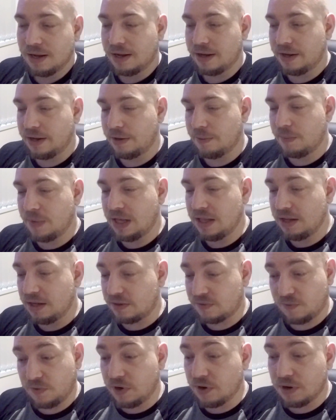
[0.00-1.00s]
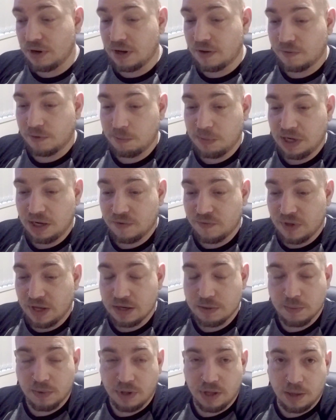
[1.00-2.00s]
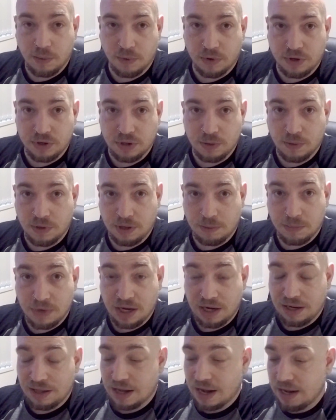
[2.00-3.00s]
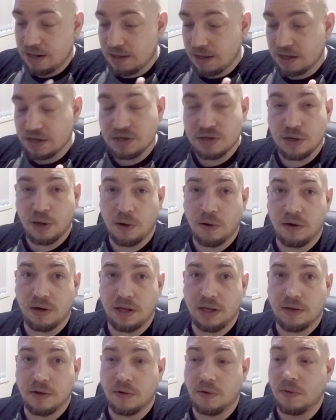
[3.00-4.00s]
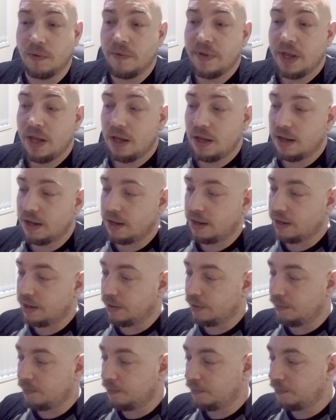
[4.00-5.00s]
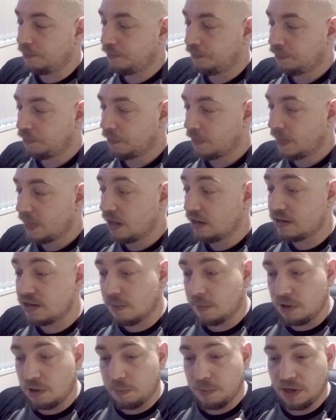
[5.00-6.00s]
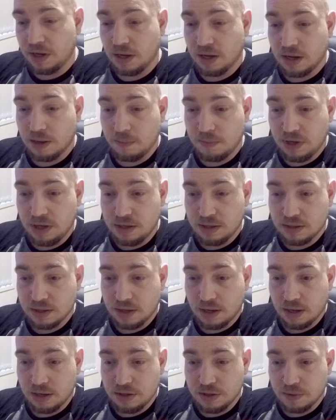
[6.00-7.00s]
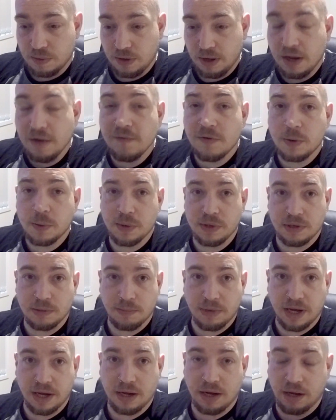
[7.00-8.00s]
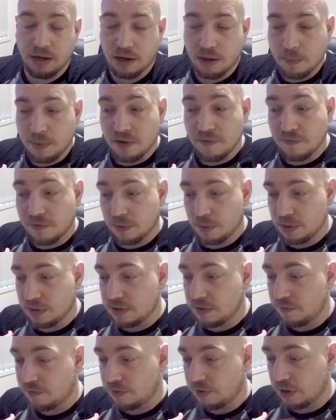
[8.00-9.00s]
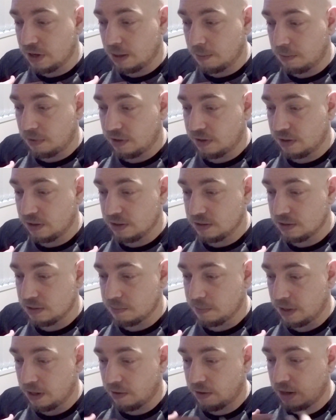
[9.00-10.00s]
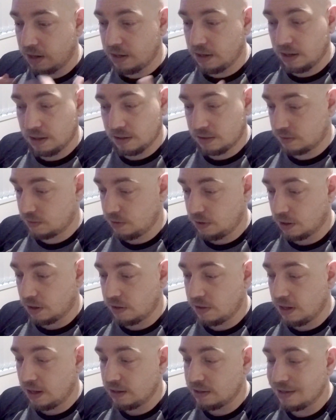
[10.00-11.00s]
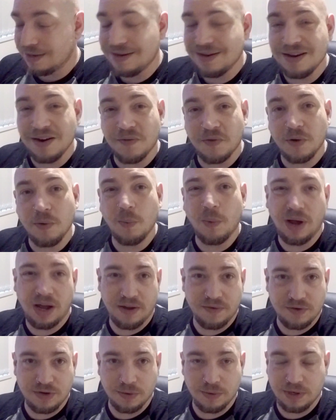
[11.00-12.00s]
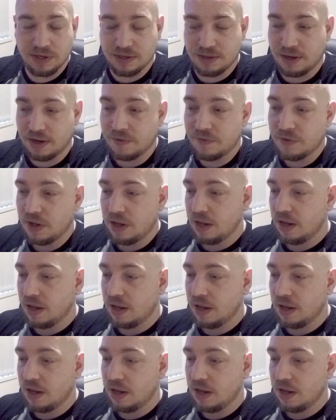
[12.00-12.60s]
And that's fair enough. I mean, if that's what they want to do with their money, hey, that's totally cool. Some of the bigger companies are doing influencer marketing. I'm an influencer for a couple of things as well, and that's a different way of doing stuff.